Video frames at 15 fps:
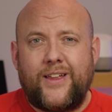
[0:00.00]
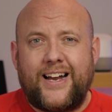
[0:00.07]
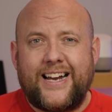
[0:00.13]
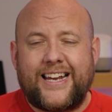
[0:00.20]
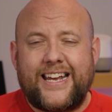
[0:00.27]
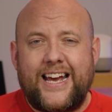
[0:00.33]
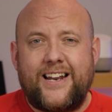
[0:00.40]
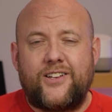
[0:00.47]
That
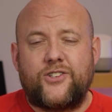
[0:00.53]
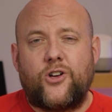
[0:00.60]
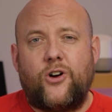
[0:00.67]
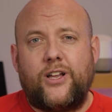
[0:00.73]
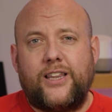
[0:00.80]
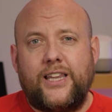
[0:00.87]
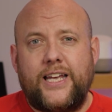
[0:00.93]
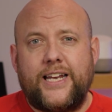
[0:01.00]
again has
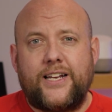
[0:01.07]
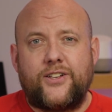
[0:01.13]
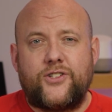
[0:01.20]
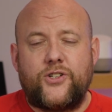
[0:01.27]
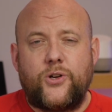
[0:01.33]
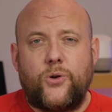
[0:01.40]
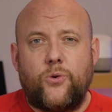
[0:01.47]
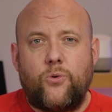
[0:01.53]
got a link
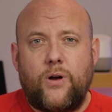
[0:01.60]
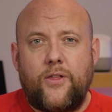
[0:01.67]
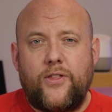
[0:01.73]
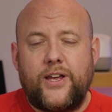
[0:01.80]
to